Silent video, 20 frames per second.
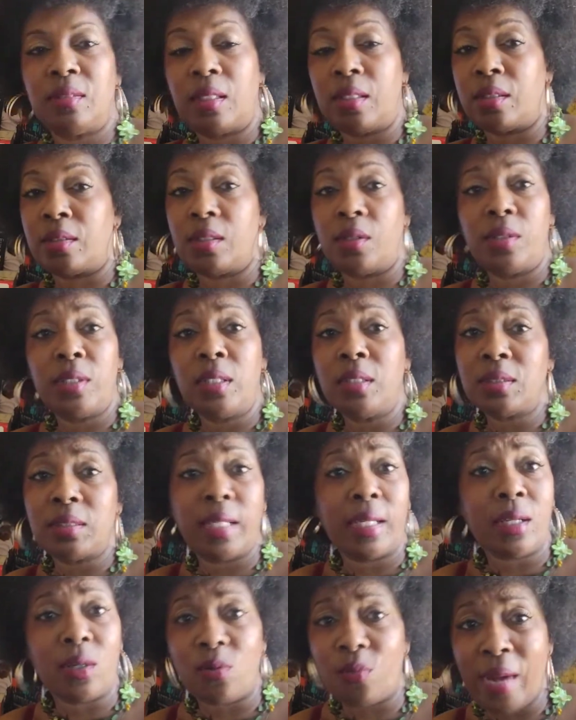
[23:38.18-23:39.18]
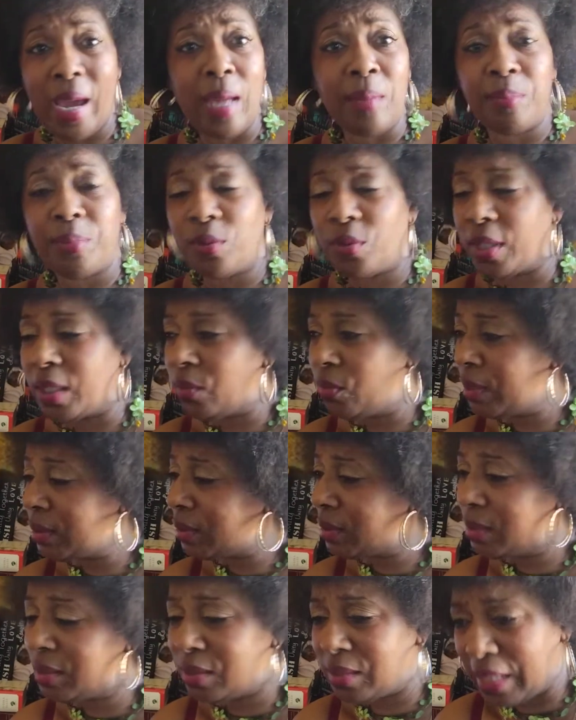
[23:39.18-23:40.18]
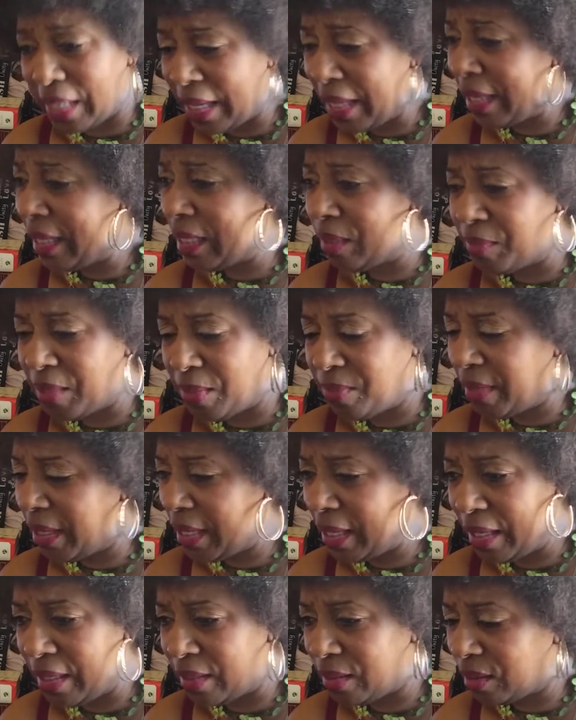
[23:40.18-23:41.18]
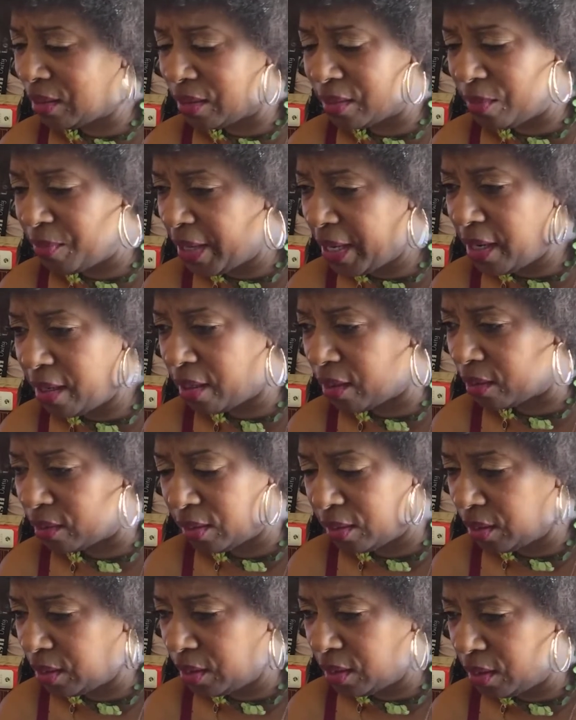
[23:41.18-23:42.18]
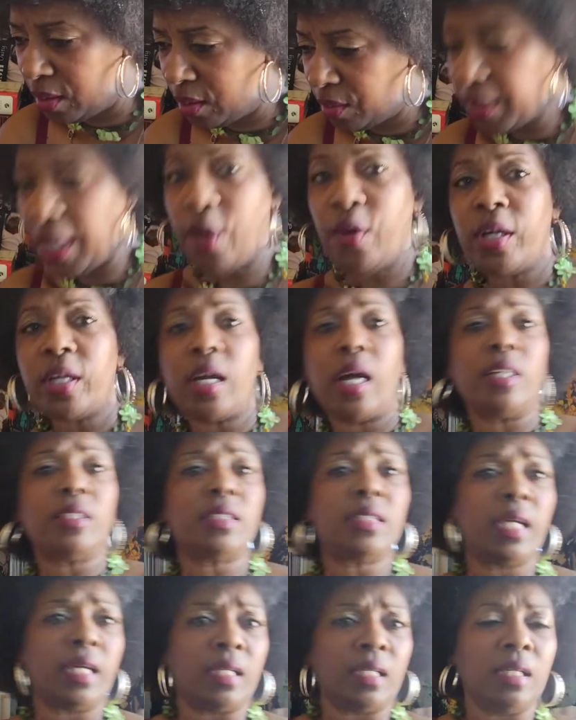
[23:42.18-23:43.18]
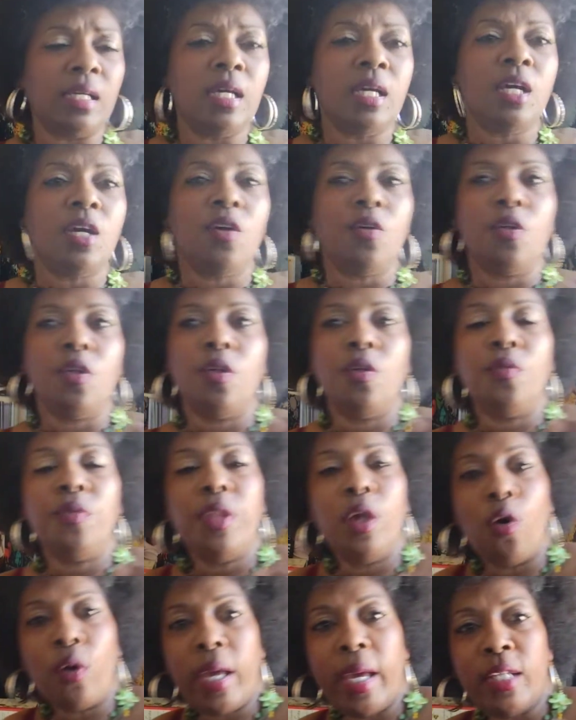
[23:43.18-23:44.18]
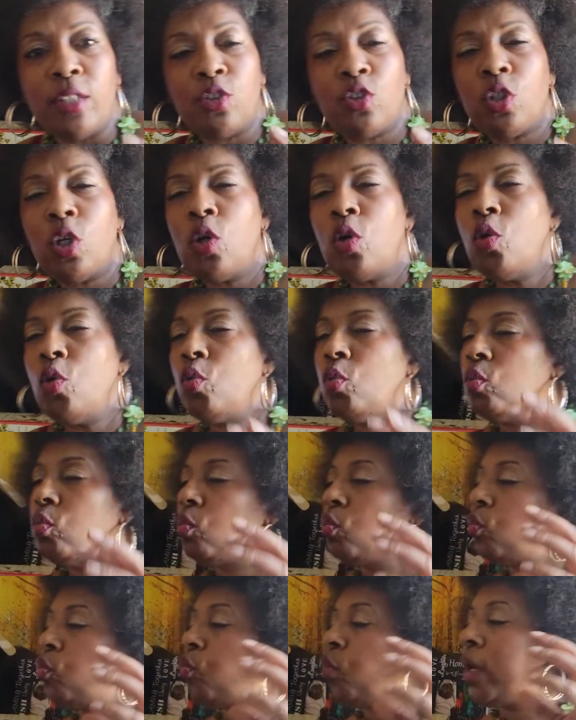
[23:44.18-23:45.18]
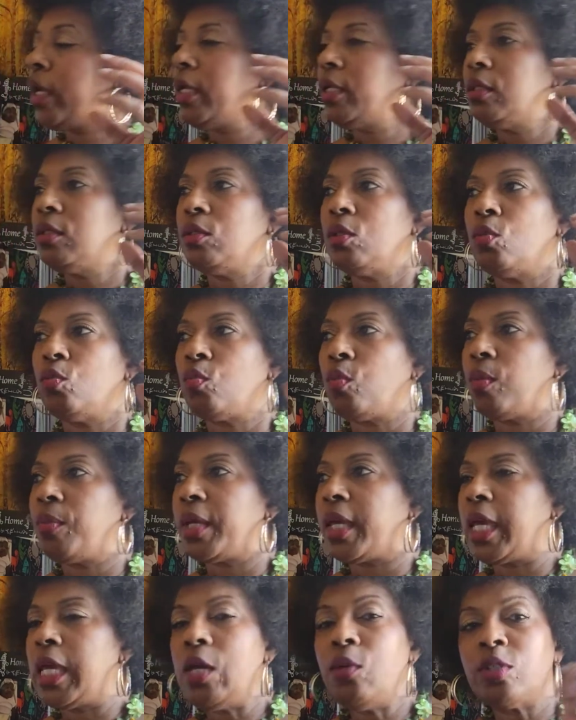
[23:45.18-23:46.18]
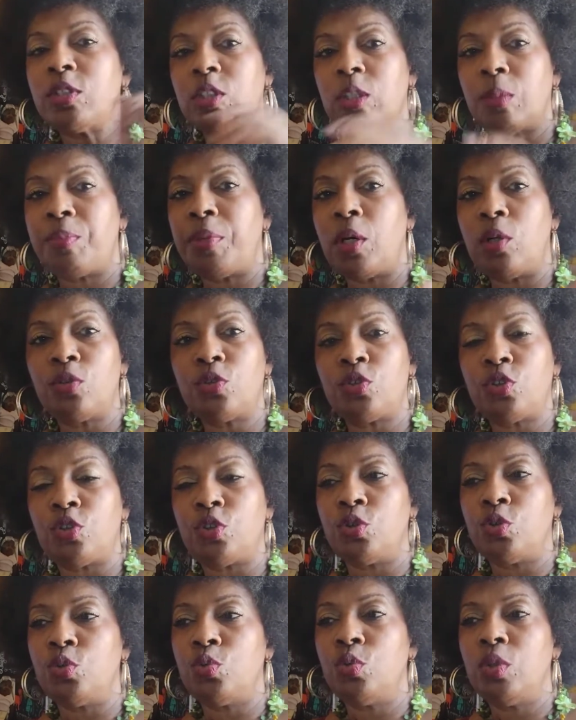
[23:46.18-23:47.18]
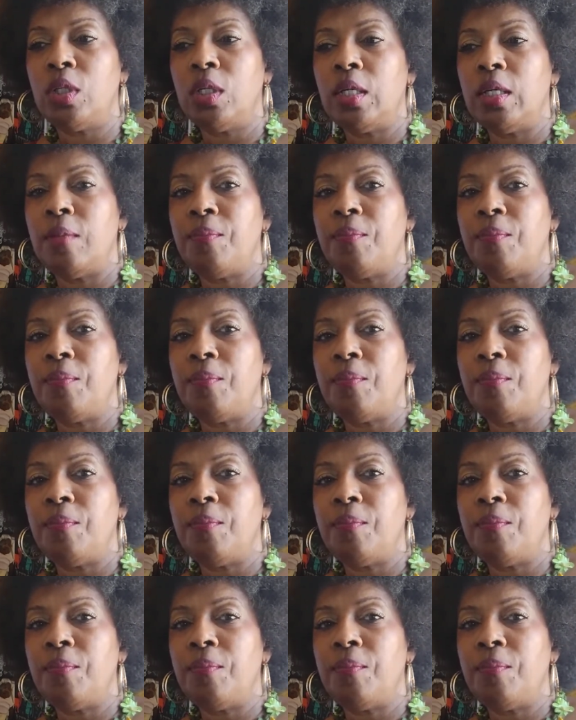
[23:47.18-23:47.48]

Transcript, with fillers: I don't know. He looks like a rat boy. What's his name? That man, uh, the mayor, Eric Garcetti. Okay, so when he was supposed to